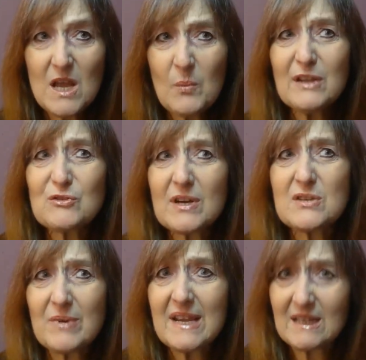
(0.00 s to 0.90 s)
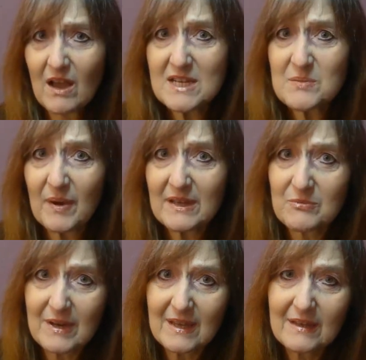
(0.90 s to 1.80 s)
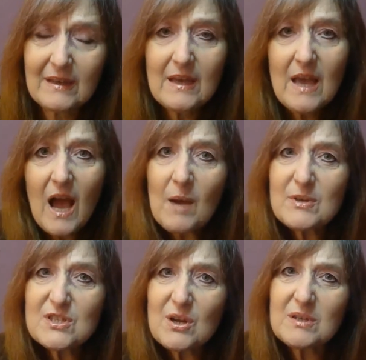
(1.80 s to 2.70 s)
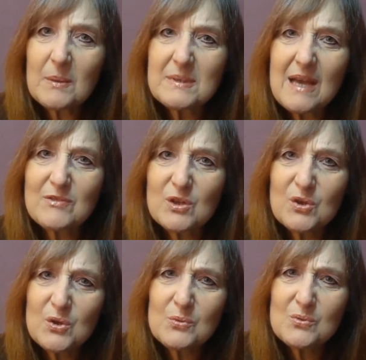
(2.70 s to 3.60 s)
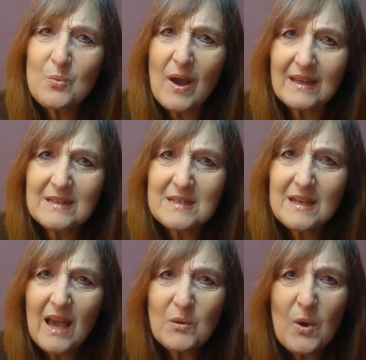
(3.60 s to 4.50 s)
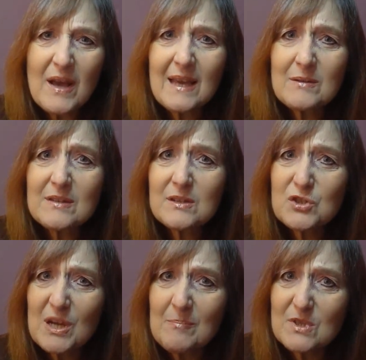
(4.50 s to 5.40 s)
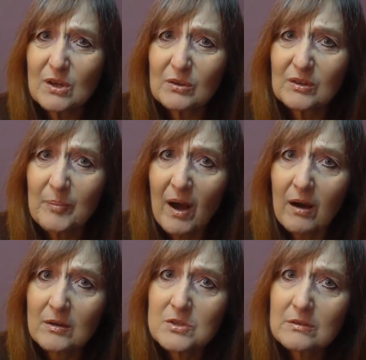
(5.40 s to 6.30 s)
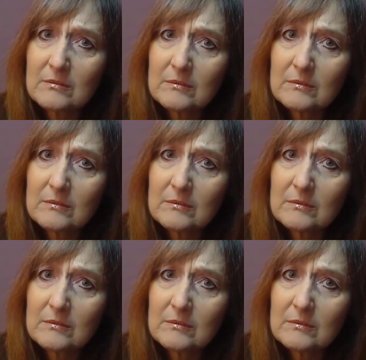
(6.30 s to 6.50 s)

When I tried to reignite my career, I was told I would have to lose weight and work out at the gym to look the part.